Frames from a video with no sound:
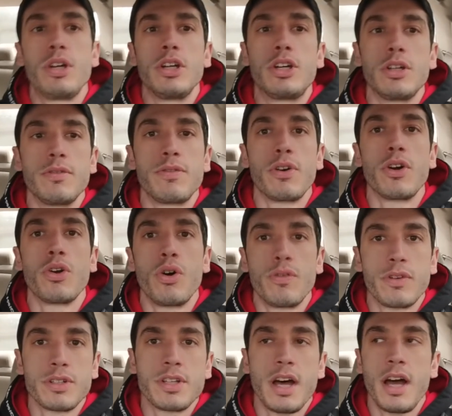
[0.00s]
can convert
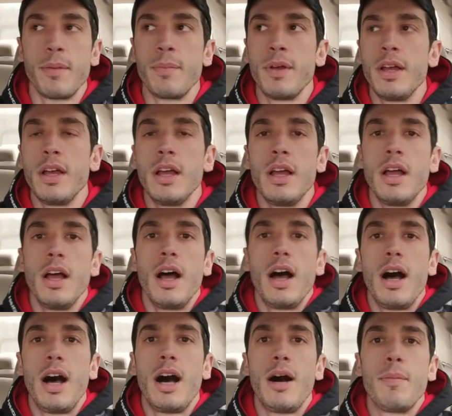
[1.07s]
over time
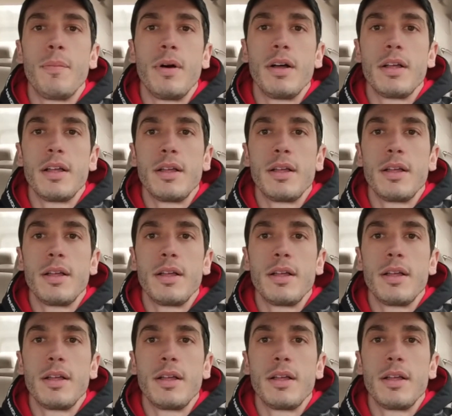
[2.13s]
um,